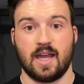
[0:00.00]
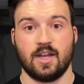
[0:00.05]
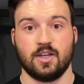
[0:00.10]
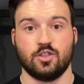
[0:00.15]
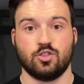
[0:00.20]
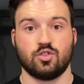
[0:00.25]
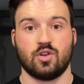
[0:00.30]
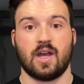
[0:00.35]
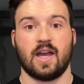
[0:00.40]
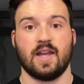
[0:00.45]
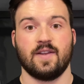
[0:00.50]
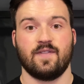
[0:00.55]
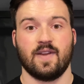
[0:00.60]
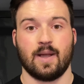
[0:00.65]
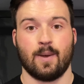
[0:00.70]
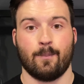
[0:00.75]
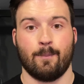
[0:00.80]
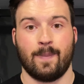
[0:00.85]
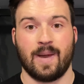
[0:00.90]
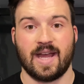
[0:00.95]
and
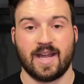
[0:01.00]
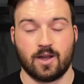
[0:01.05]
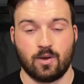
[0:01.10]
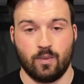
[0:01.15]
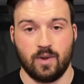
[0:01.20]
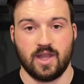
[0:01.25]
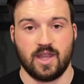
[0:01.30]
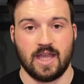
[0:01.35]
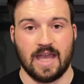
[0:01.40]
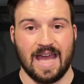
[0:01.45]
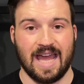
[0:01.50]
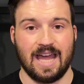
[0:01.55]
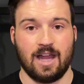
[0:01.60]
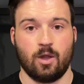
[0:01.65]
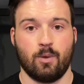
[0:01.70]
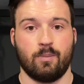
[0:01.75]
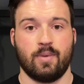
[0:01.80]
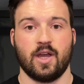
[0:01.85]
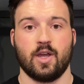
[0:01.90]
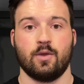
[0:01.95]
driving back with your
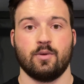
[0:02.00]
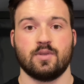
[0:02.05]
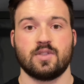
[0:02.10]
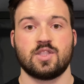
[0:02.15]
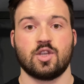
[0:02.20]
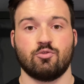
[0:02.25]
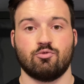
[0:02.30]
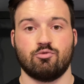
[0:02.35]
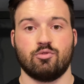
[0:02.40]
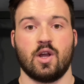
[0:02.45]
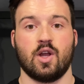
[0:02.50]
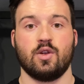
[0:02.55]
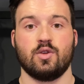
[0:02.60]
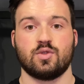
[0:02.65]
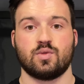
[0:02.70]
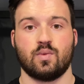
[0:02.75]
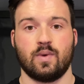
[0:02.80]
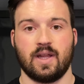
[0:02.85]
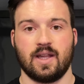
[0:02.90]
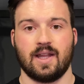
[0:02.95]
elbows,
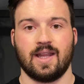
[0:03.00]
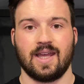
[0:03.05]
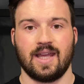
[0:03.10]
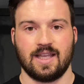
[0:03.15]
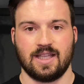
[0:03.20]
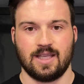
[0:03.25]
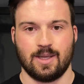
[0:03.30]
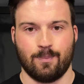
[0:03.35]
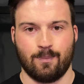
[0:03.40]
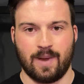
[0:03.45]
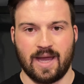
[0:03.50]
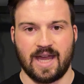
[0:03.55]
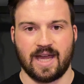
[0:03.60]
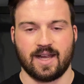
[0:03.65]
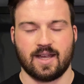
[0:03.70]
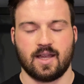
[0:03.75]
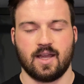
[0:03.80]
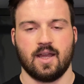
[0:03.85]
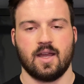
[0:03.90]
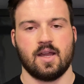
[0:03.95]
rows will hit your
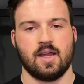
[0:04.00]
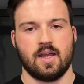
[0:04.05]
back.